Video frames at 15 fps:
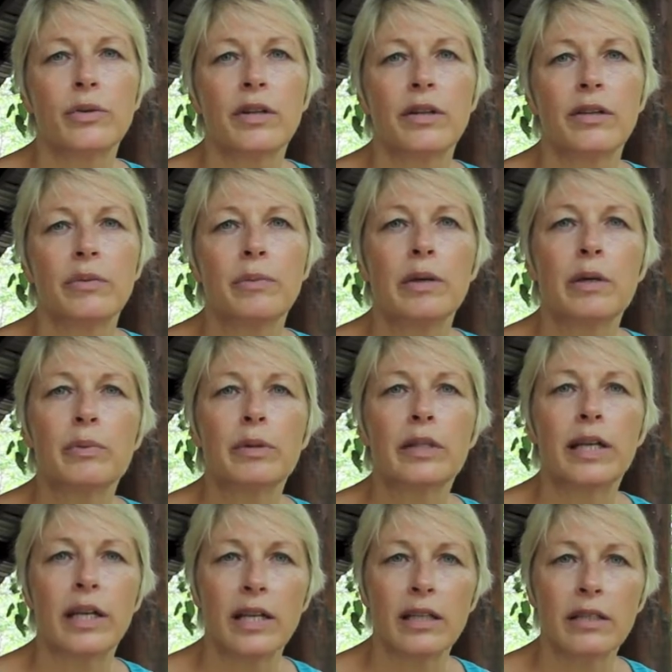with people
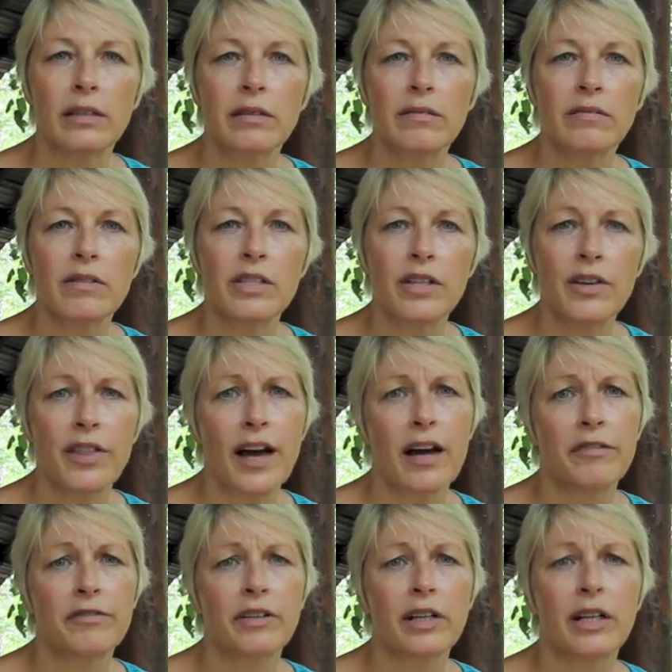in South
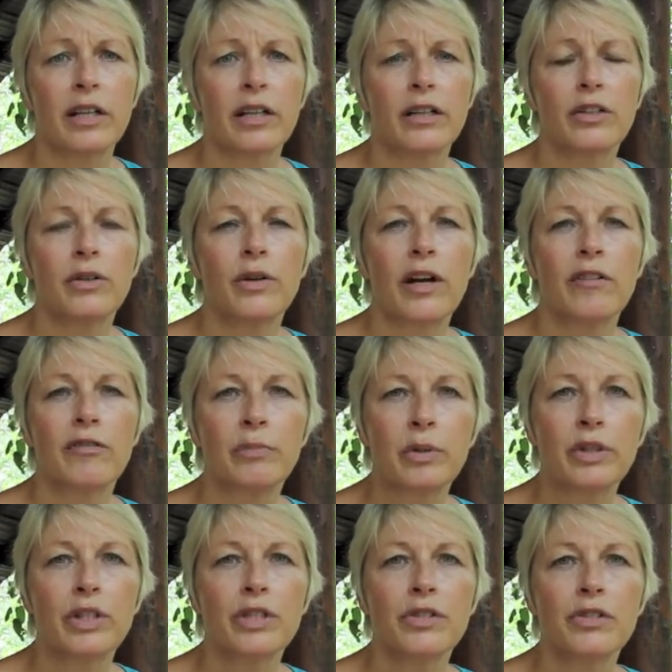Africa who have
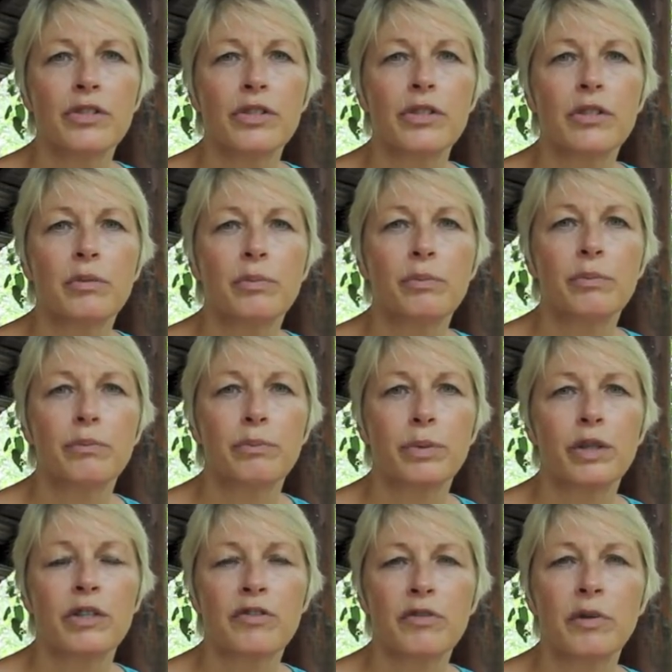produced
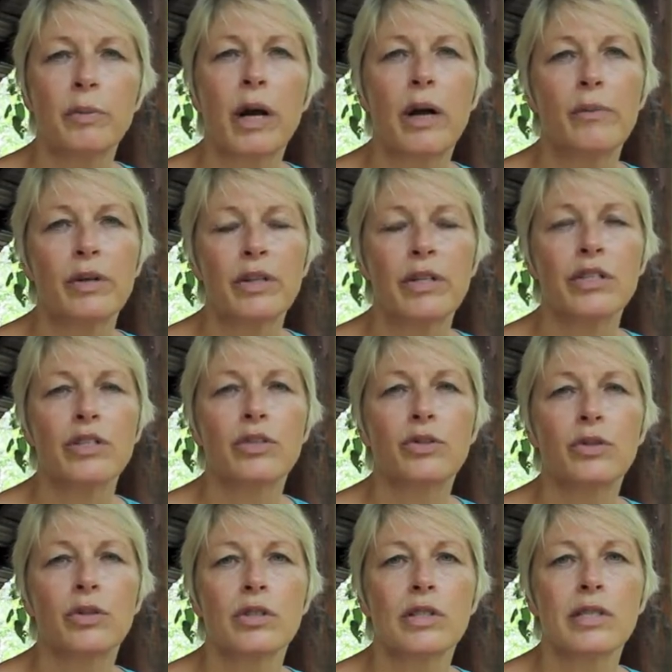books for primary
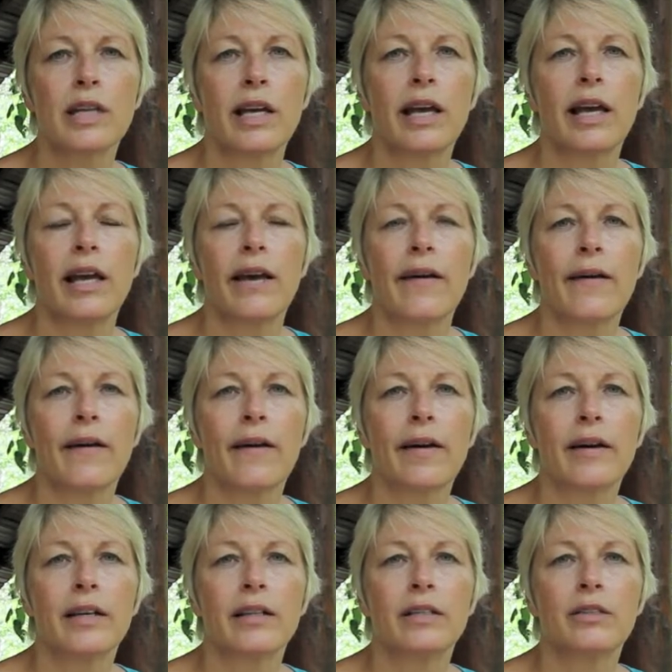schools.
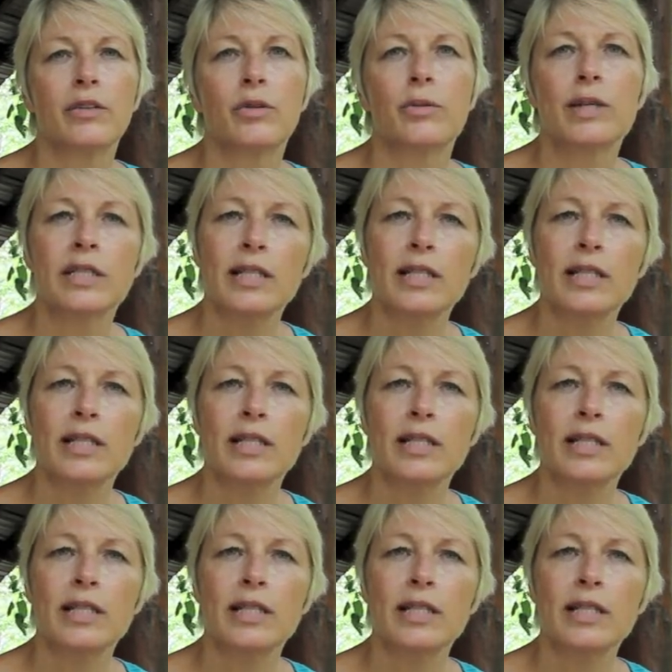And we